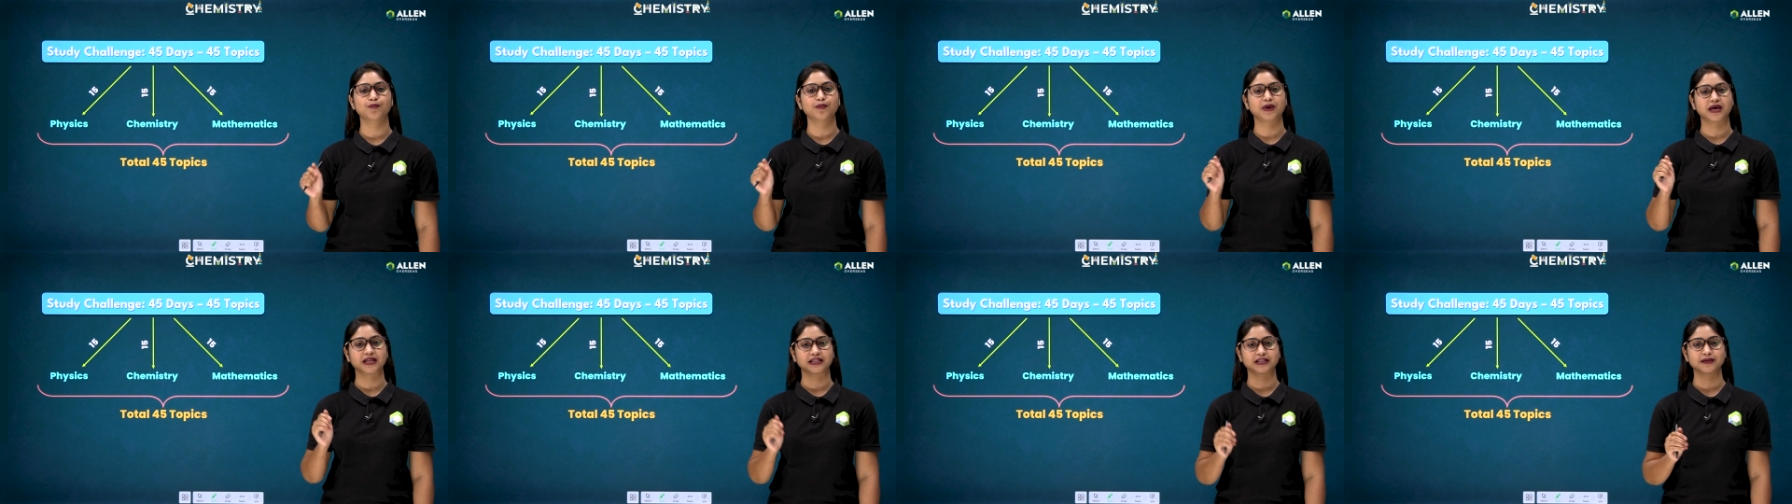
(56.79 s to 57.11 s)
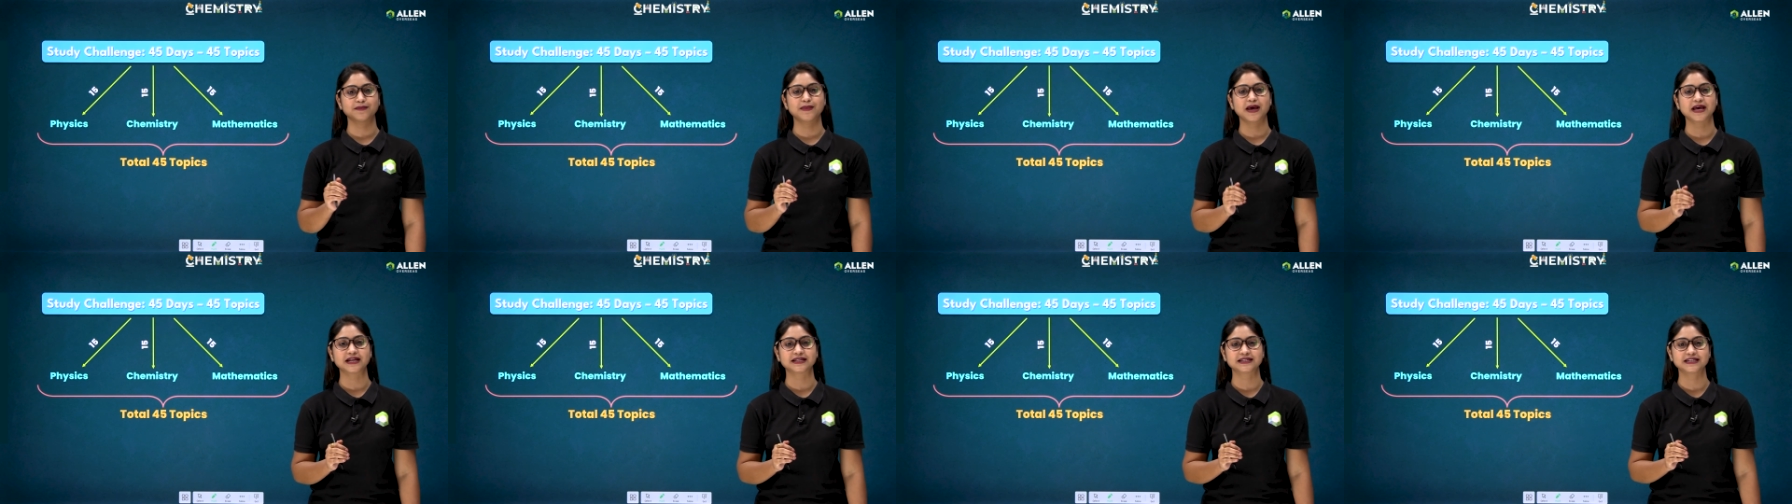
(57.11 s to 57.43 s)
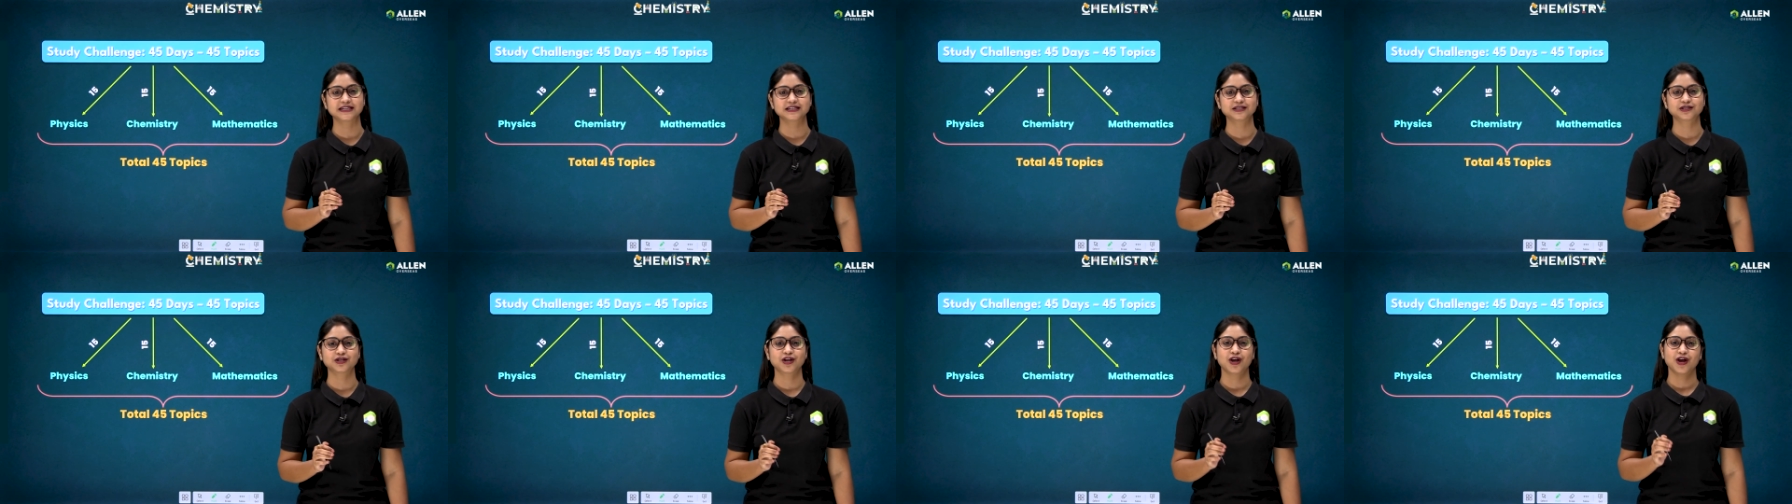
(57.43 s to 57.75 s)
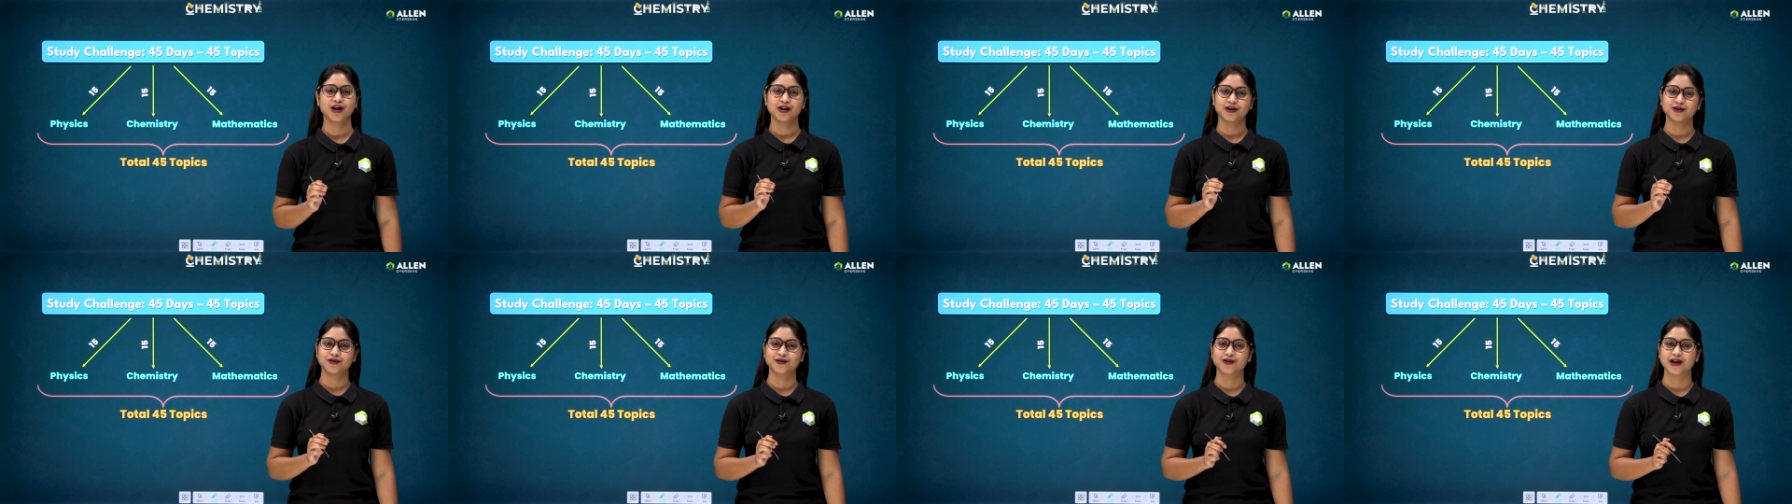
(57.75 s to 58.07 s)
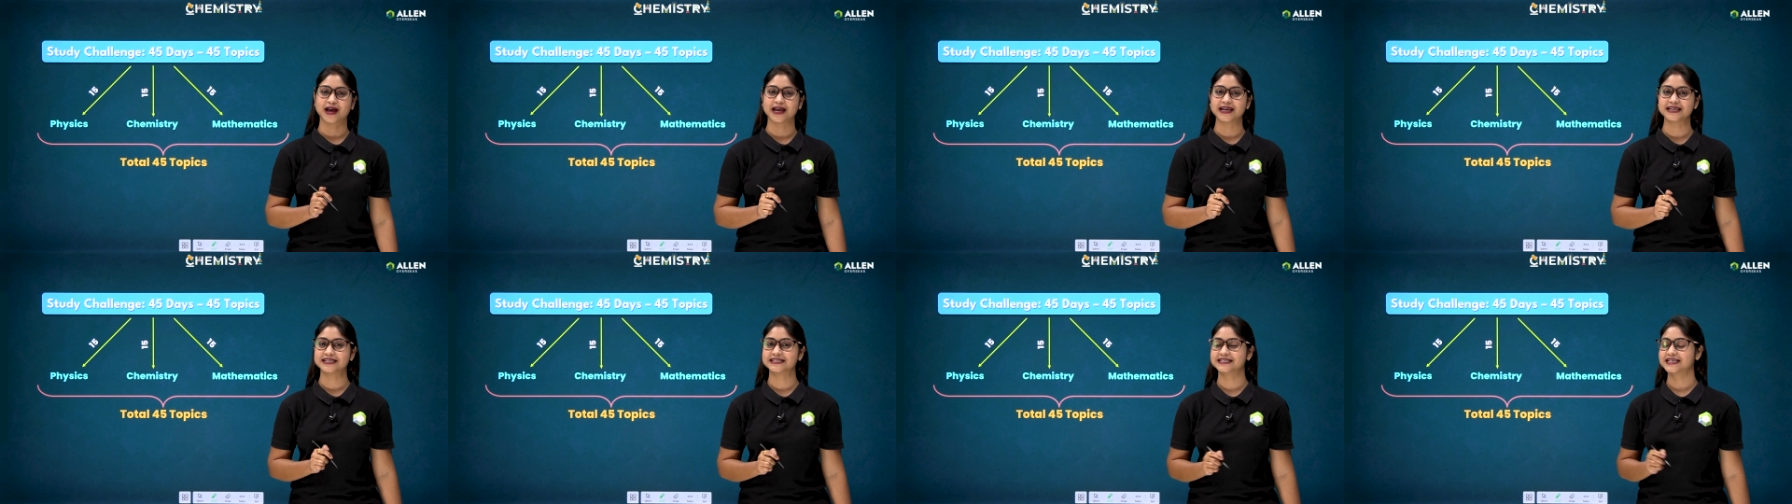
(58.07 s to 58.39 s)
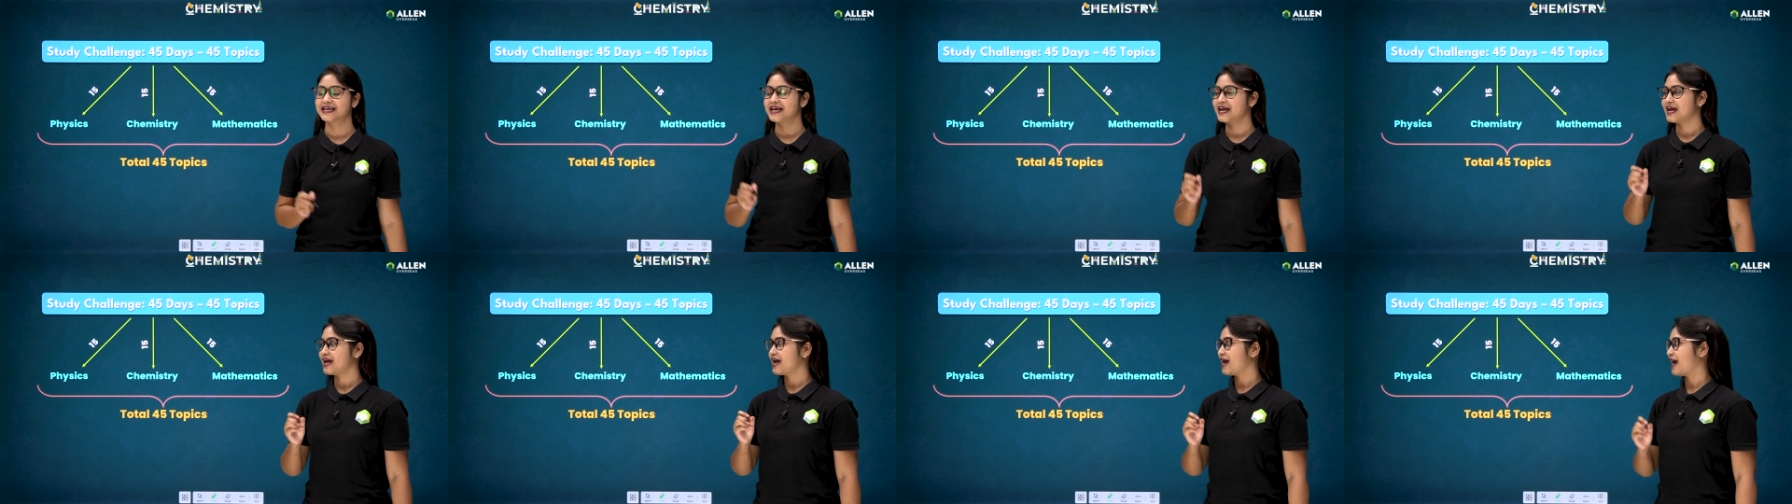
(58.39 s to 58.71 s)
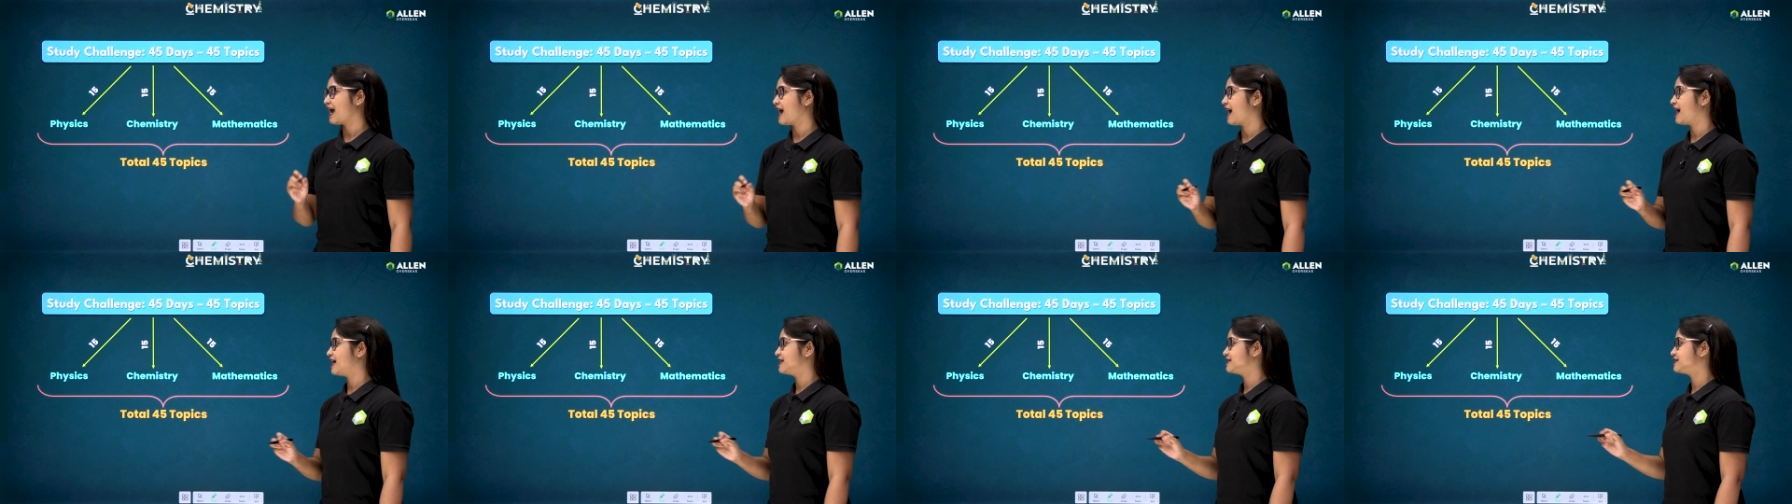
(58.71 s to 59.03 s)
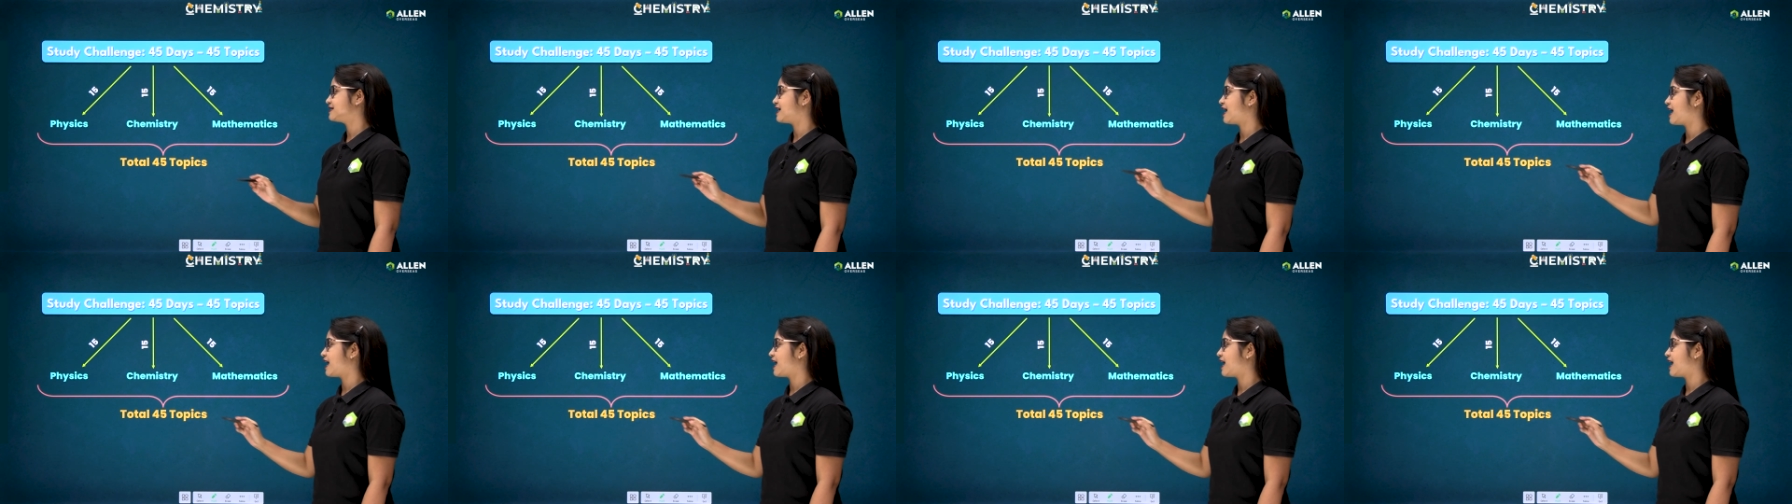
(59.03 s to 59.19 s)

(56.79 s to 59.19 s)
mathematics, right? And